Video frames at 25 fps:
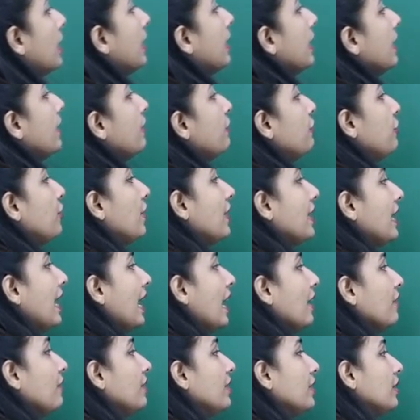if you are
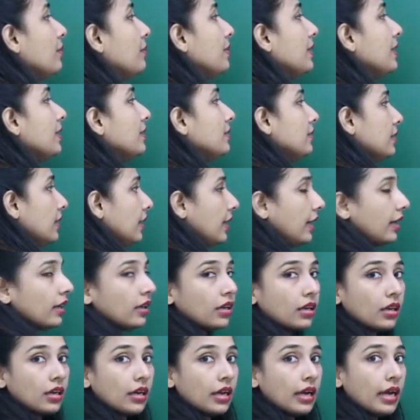having a base A
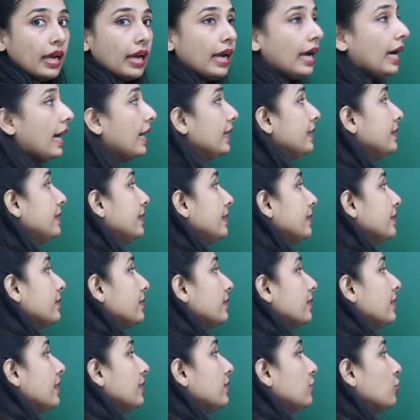and this
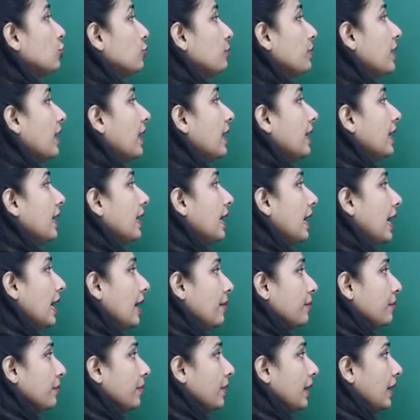raised to power
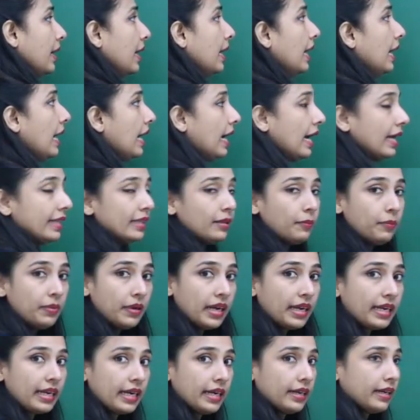m and the
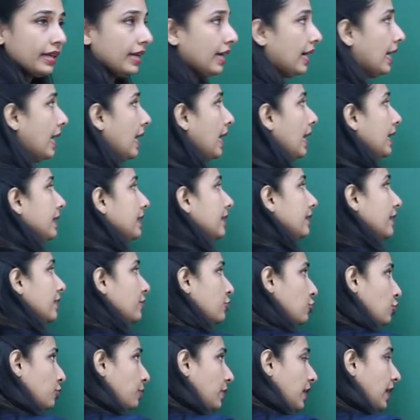bracket and the
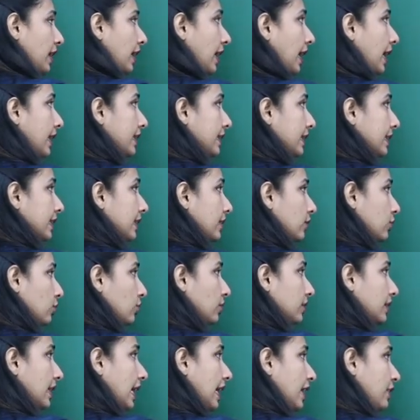raised to power n, so
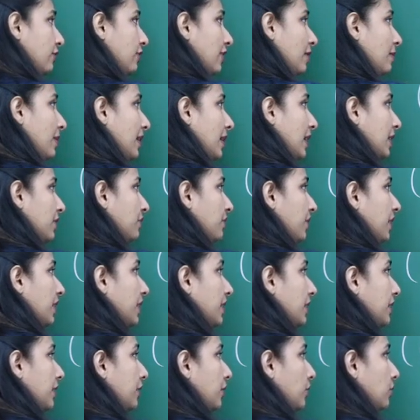that will be
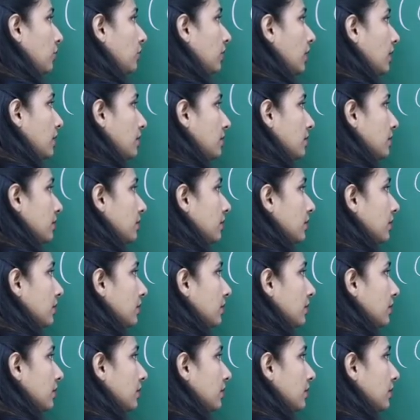converted into this,